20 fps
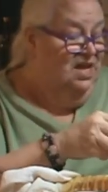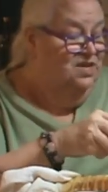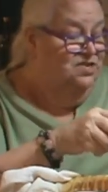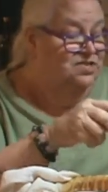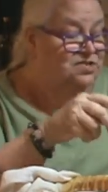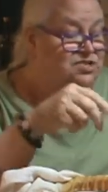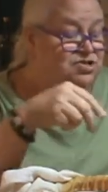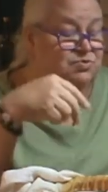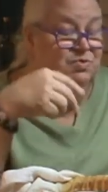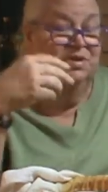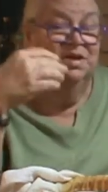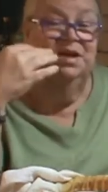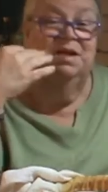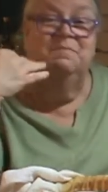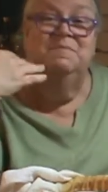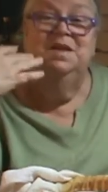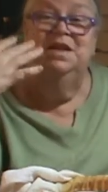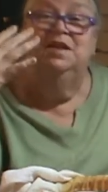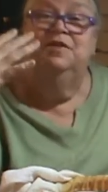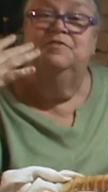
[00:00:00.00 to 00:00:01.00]
to do it in a
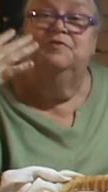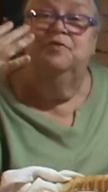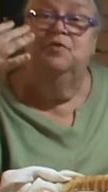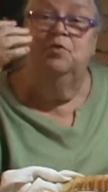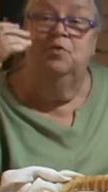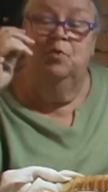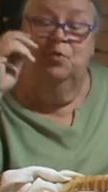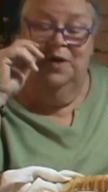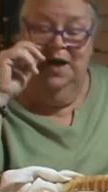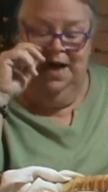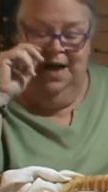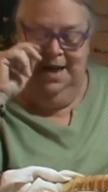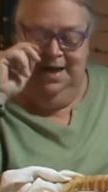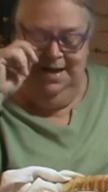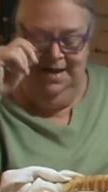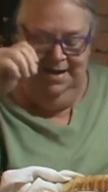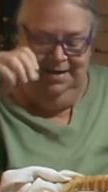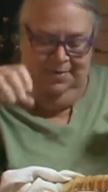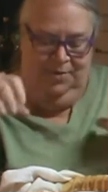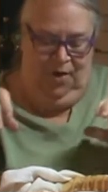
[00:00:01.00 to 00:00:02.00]
meaningful
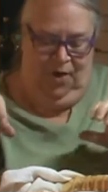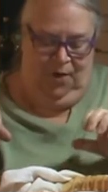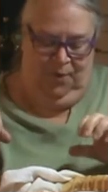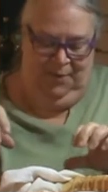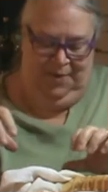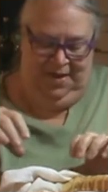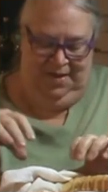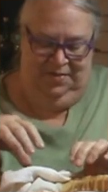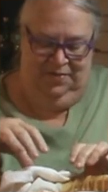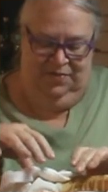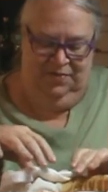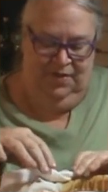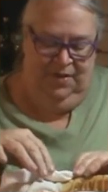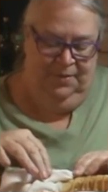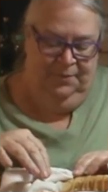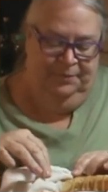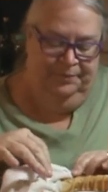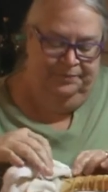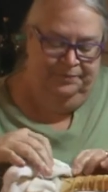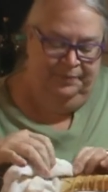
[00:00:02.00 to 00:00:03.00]
way always
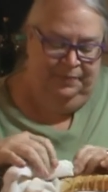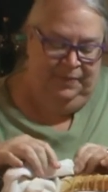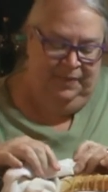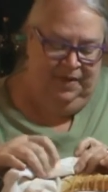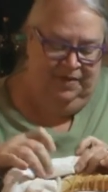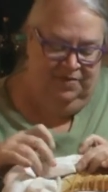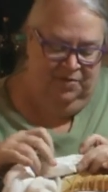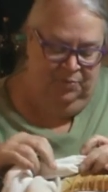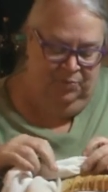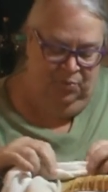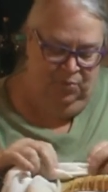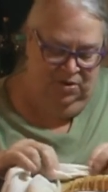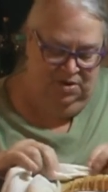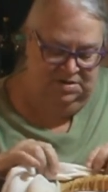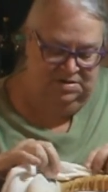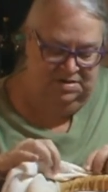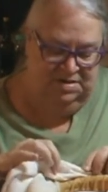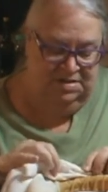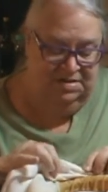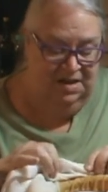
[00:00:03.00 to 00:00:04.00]
is
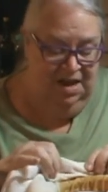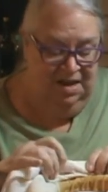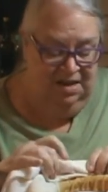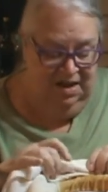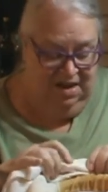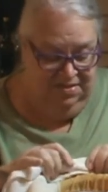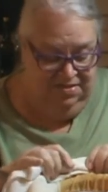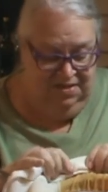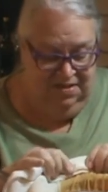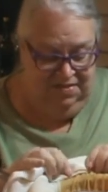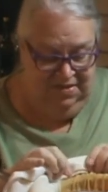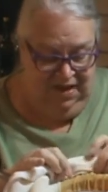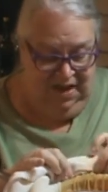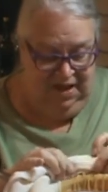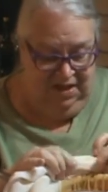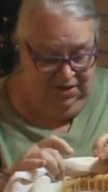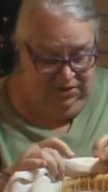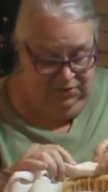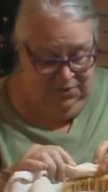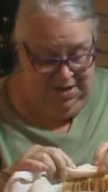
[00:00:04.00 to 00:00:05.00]
important, and I think that I
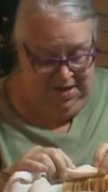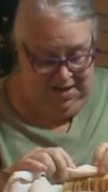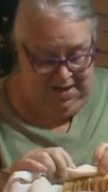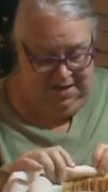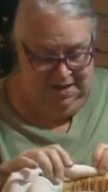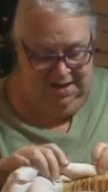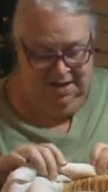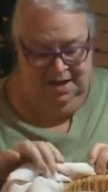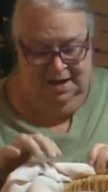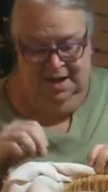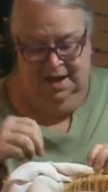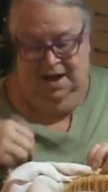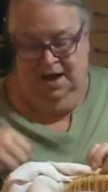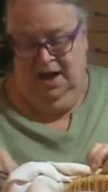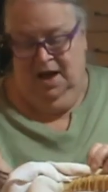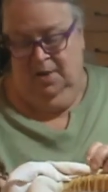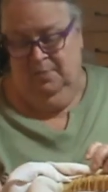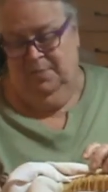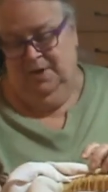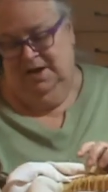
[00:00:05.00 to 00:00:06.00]
agree.
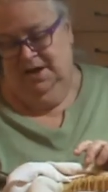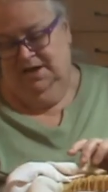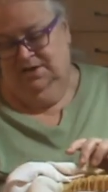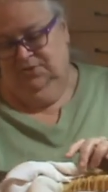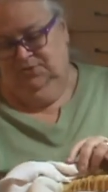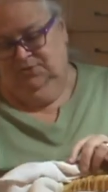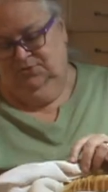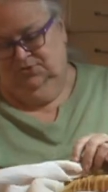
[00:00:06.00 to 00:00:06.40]
But I've